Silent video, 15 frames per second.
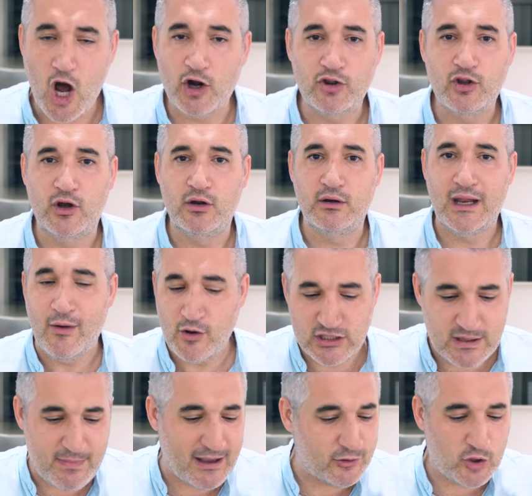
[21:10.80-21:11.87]
Gordon, I
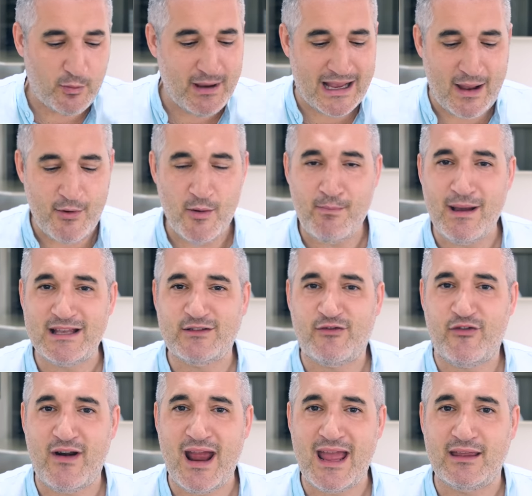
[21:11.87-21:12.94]
was about to become your best
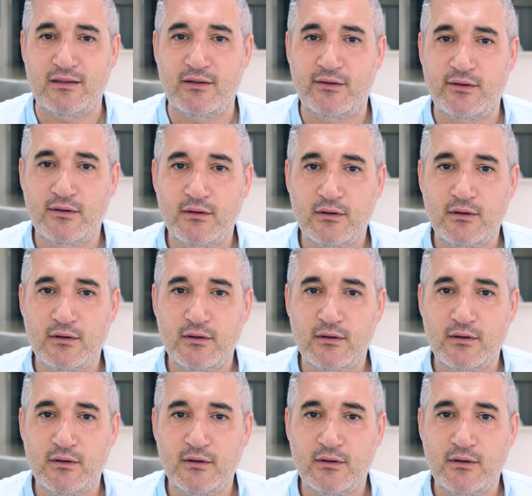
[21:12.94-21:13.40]
friend.